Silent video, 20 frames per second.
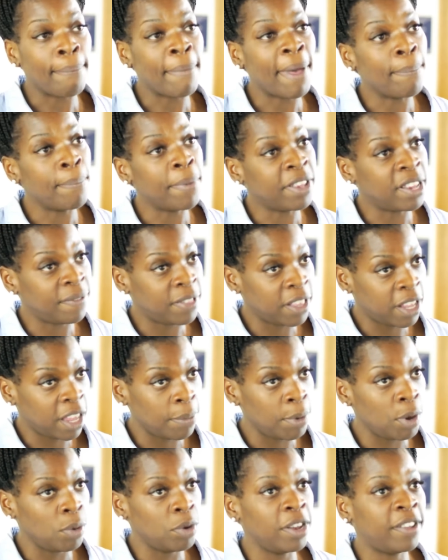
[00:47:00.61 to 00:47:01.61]
members of the
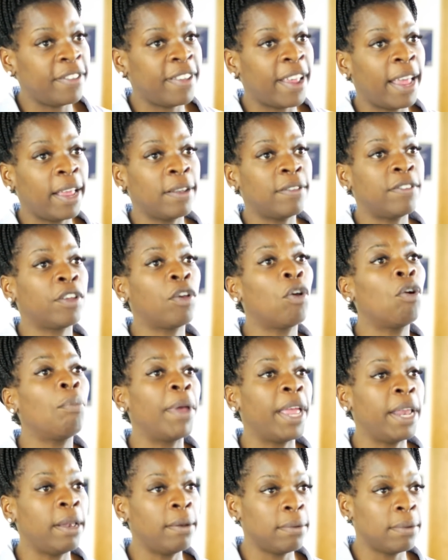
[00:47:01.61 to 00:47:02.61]
community to come
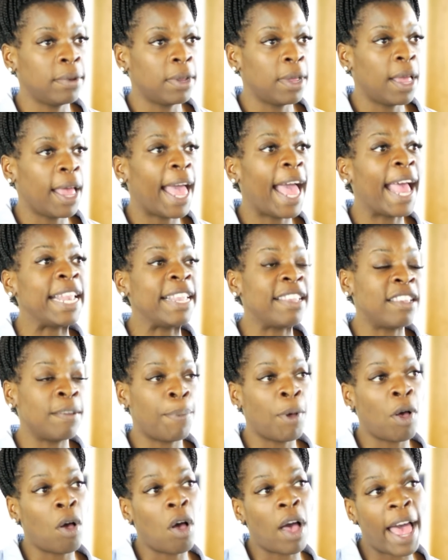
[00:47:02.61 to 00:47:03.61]
in and
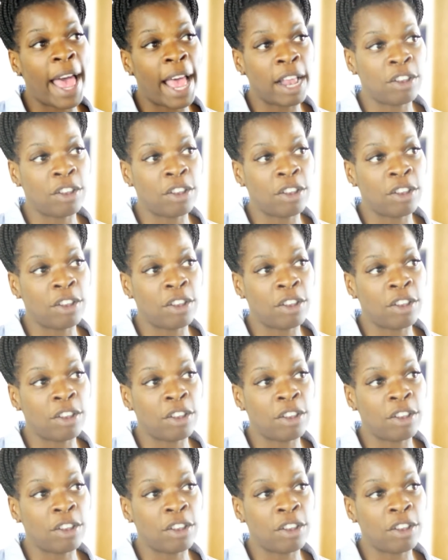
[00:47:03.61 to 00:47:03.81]
support our